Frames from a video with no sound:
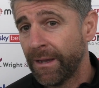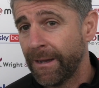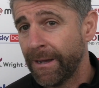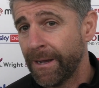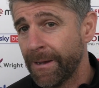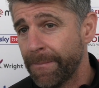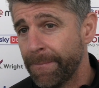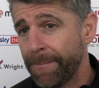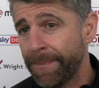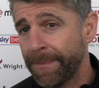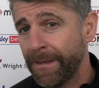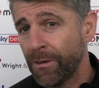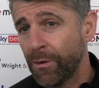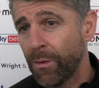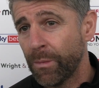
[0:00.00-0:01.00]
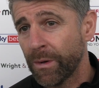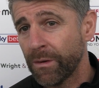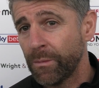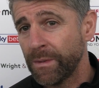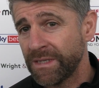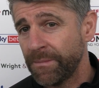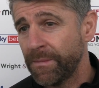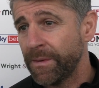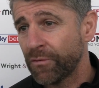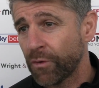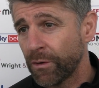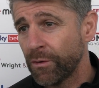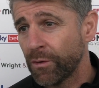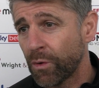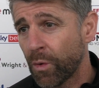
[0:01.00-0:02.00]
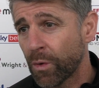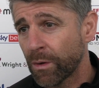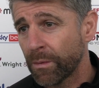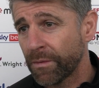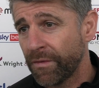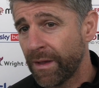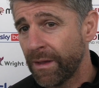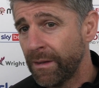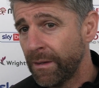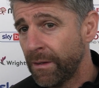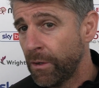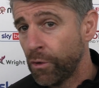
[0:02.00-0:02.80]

You know, we seem to be turning the corner with that.